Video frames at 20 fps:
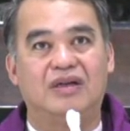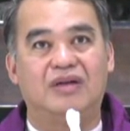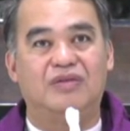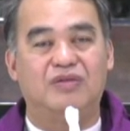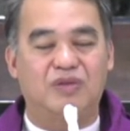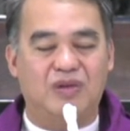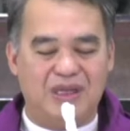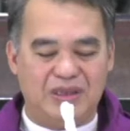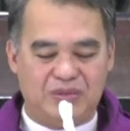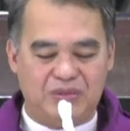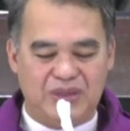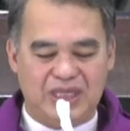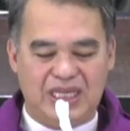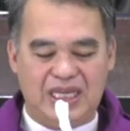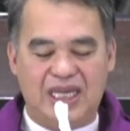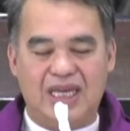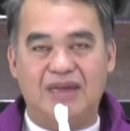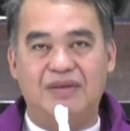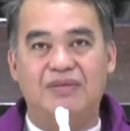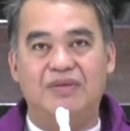of what
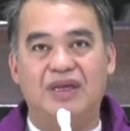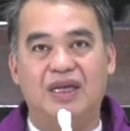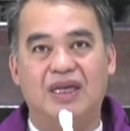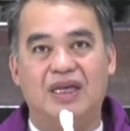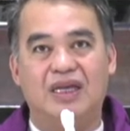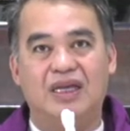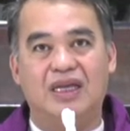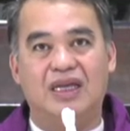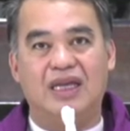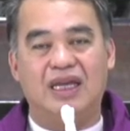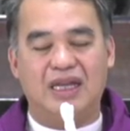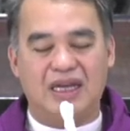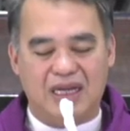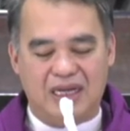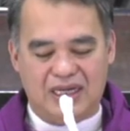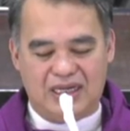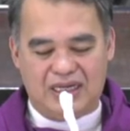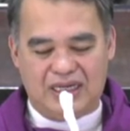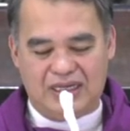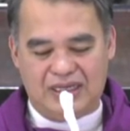we have
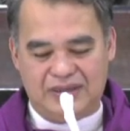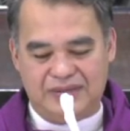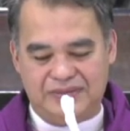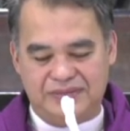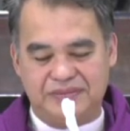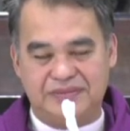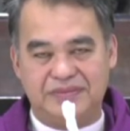and are,